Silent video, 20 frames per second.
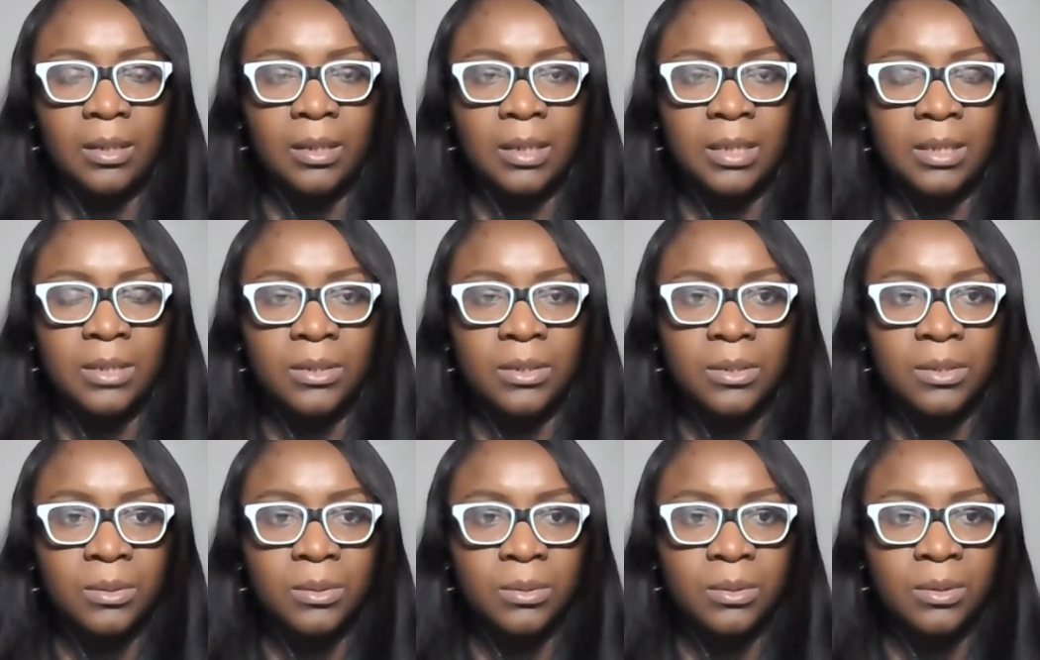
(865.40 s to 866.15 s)
Let's
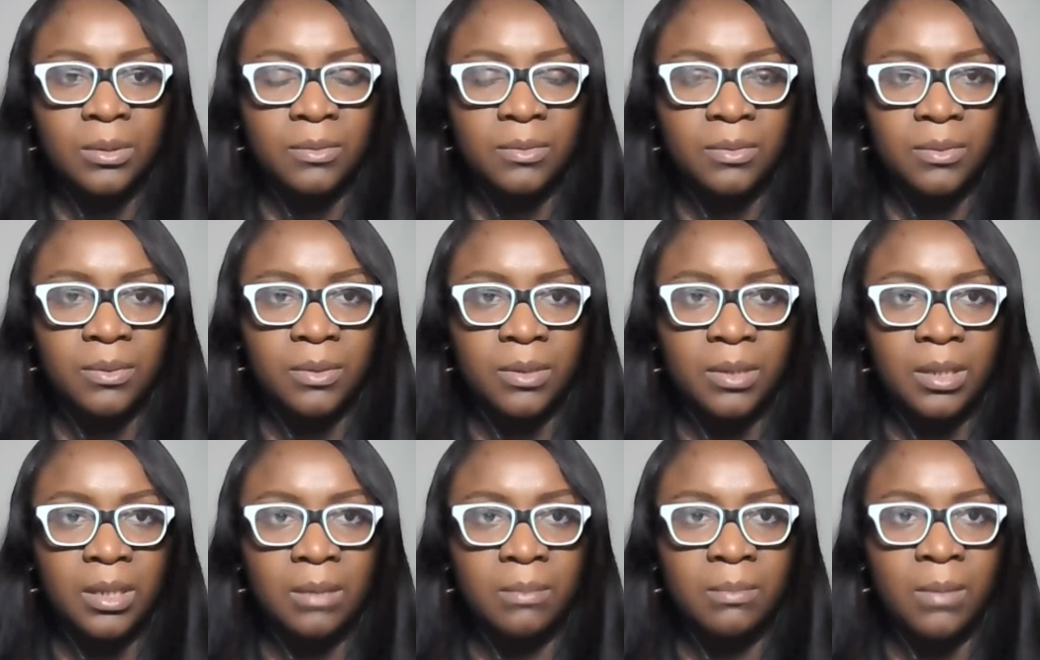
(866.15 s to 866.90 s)
just hold on for
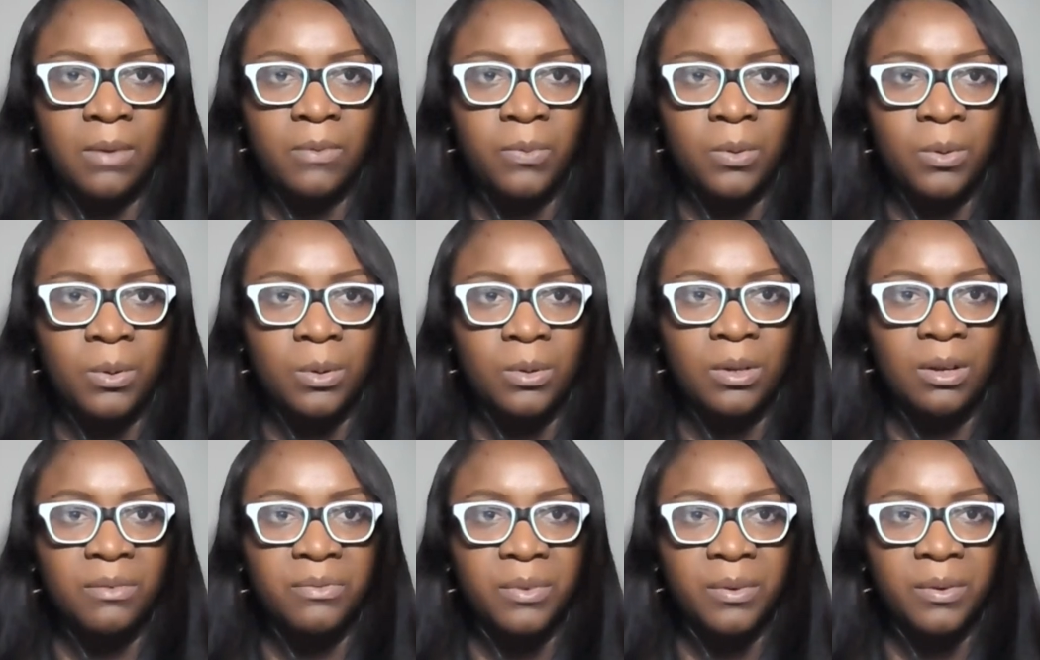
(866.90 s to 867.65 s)
him. If we
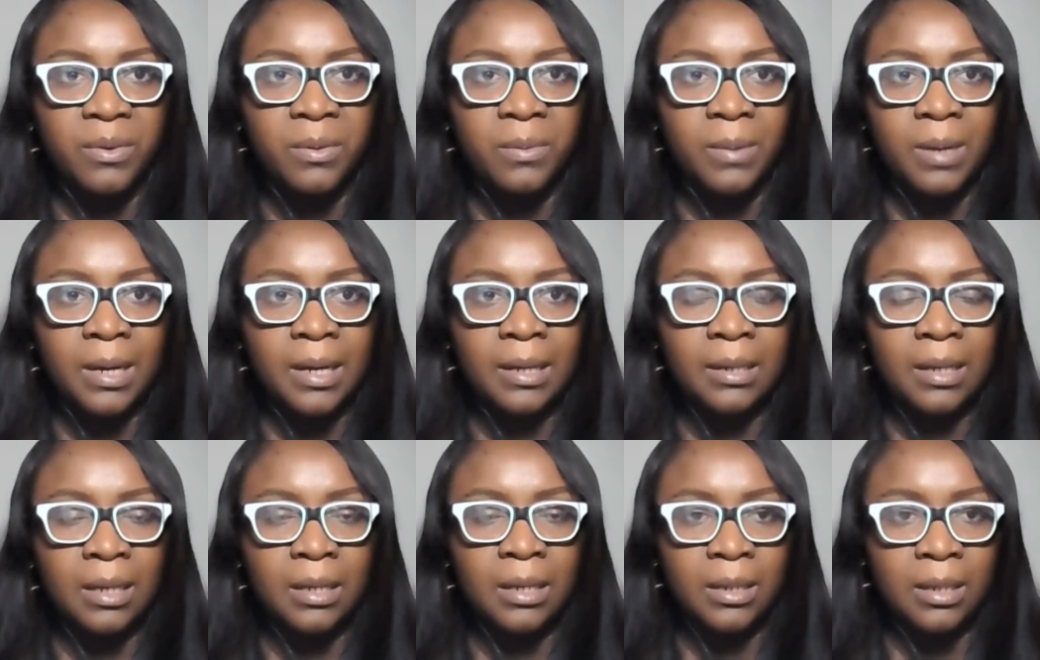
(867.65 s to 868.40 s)
hold on for a
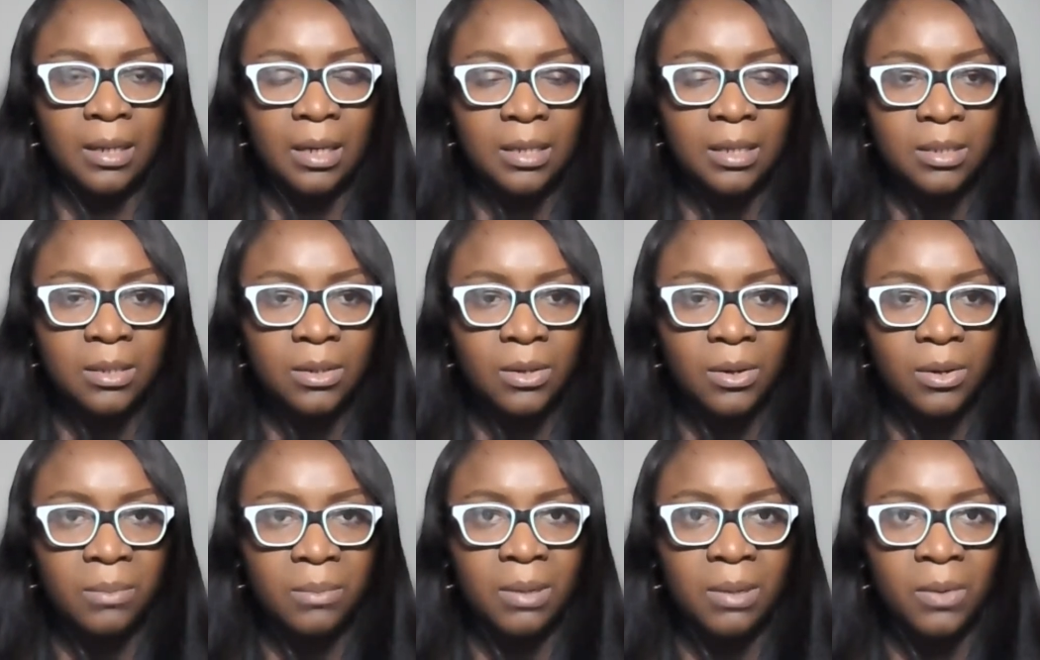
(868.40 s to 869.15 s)
while and he hasn't
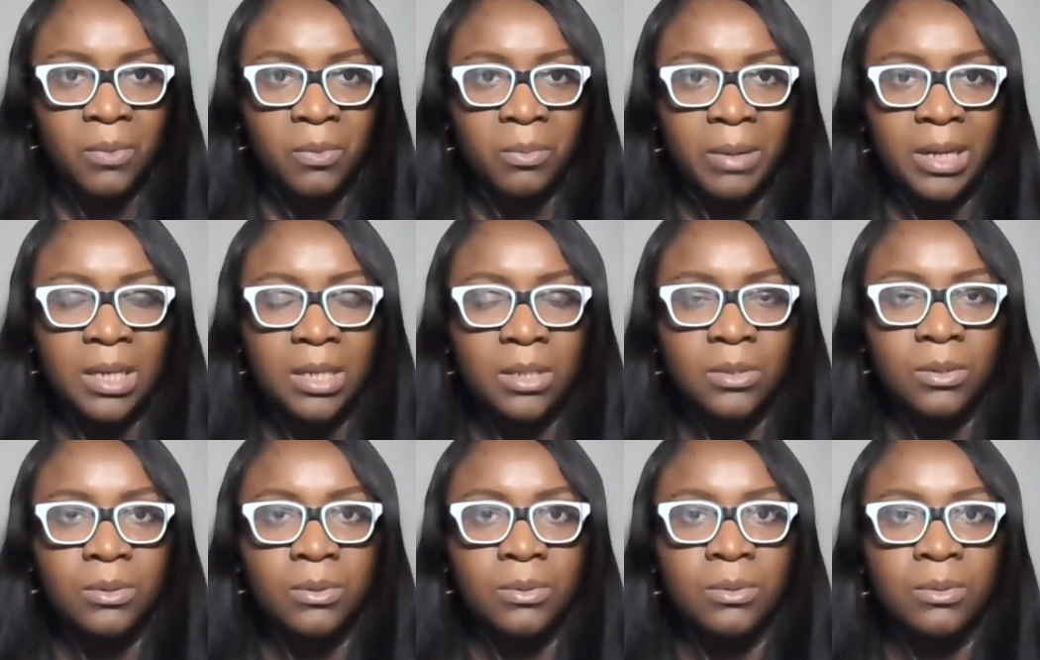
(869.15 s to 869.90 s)
come back, we might need
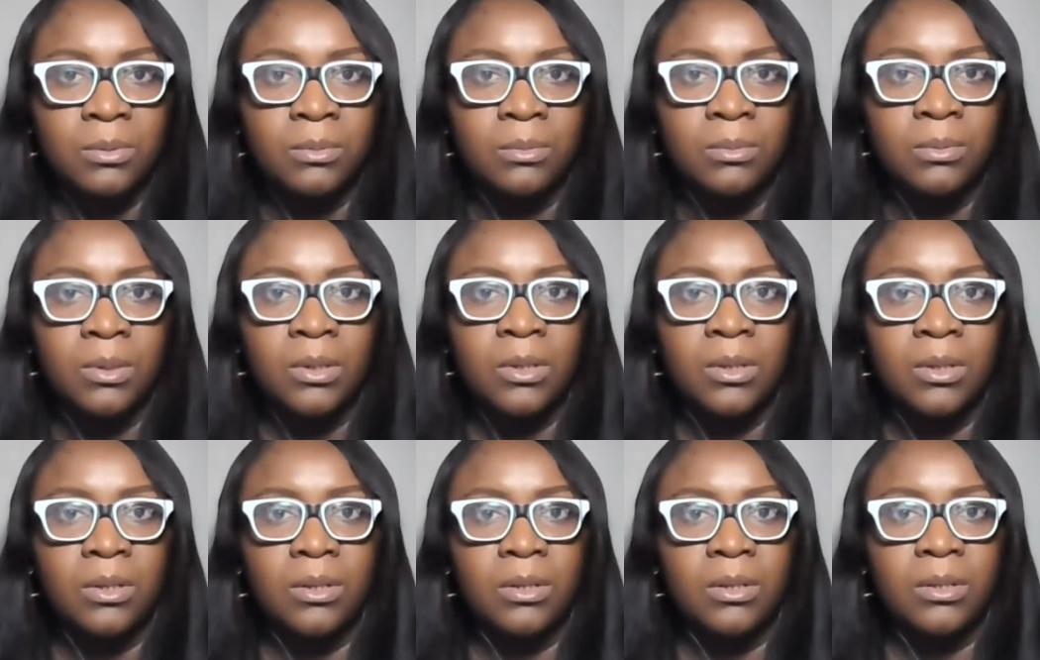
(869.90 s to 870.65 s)
to go
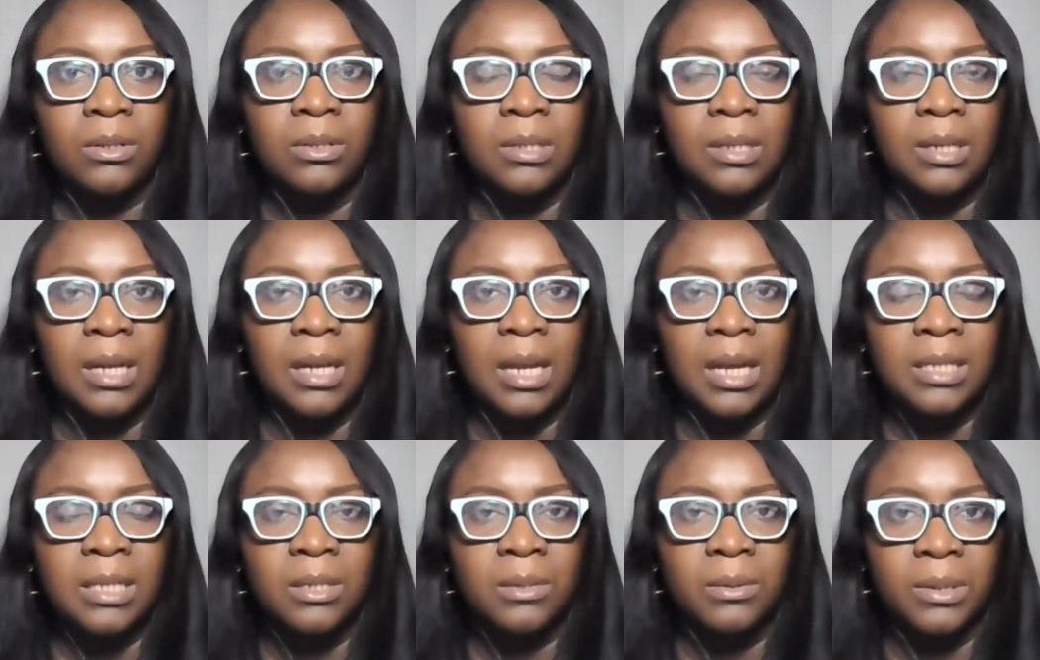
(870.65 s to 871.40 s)
to the
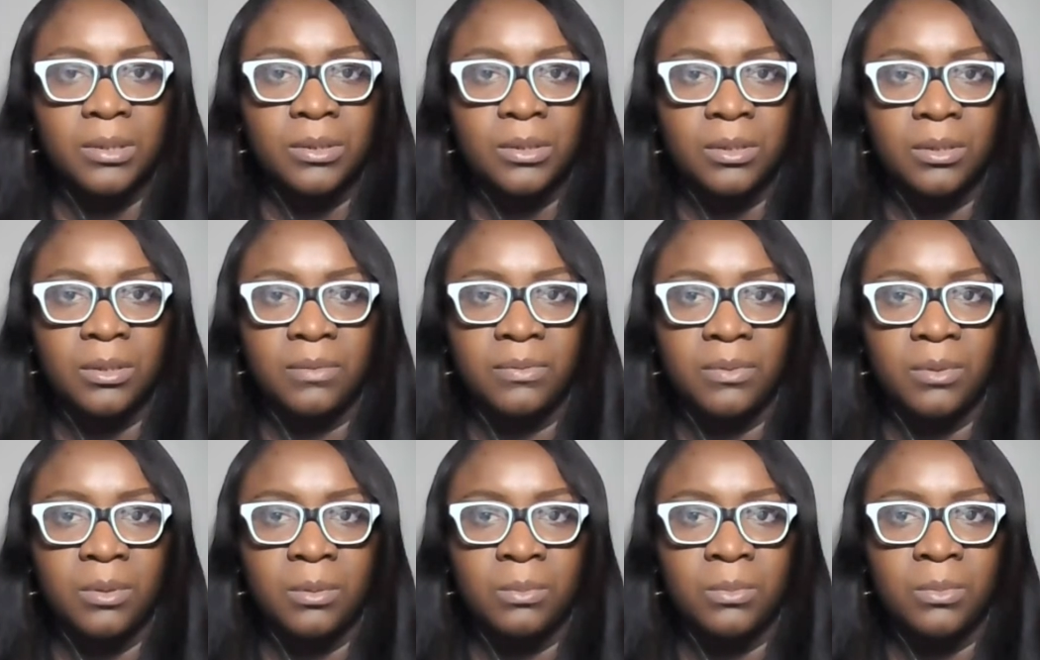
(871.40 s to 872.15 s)
next question
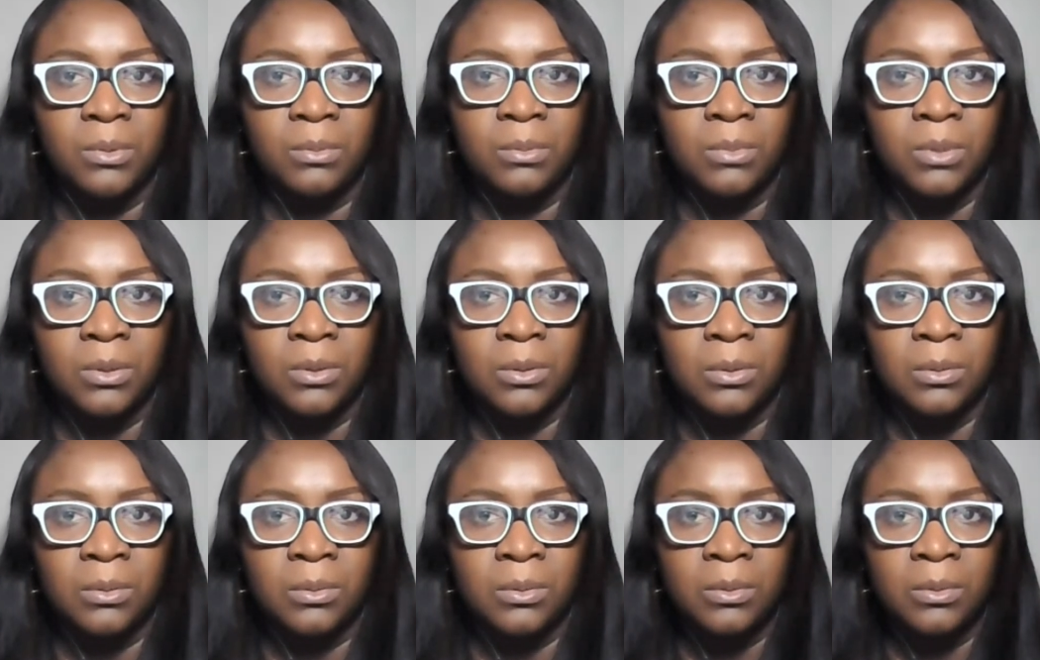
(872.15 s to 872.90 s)
for
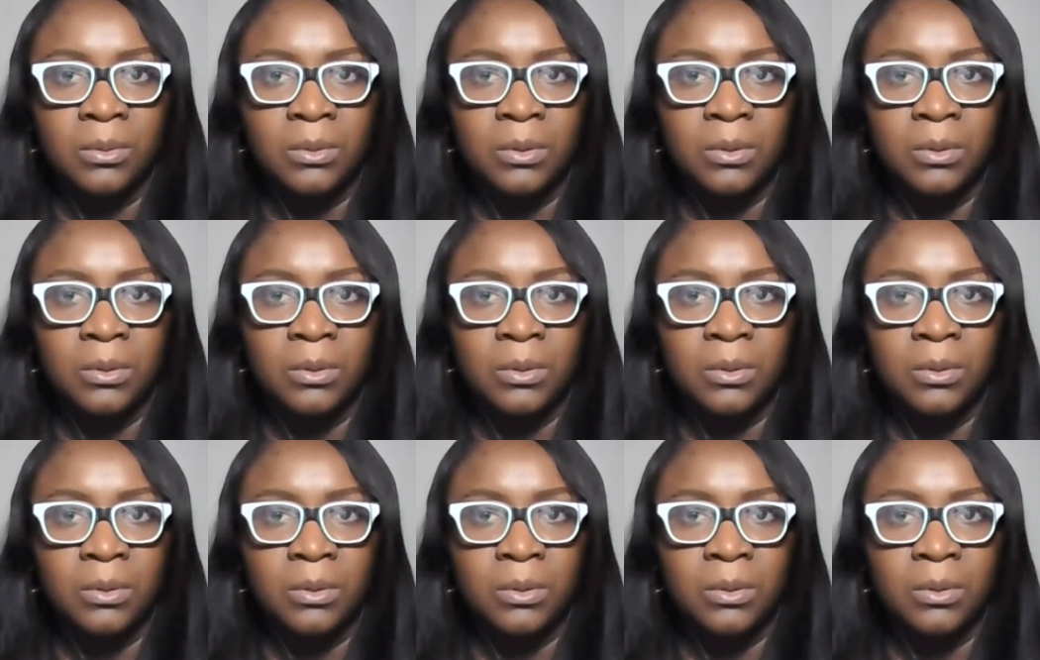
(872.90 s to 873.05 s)
Musum.